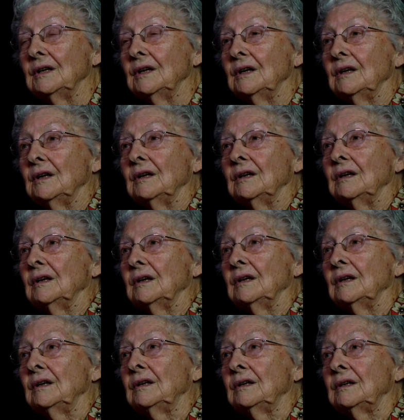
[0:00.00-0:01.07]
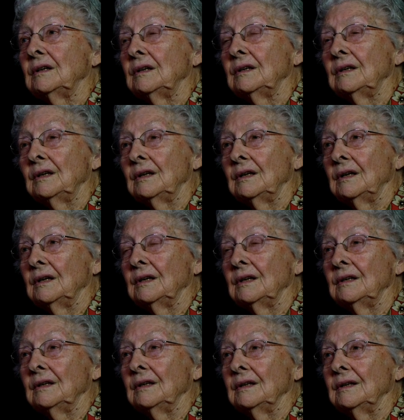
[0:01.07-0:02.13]

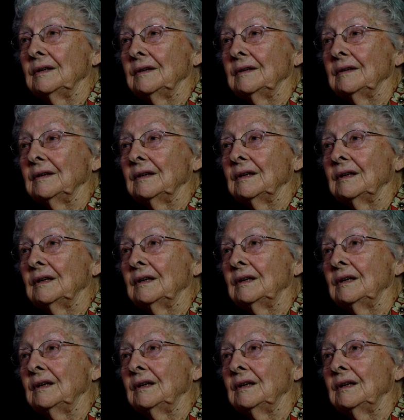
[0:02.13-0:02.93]
[no speech]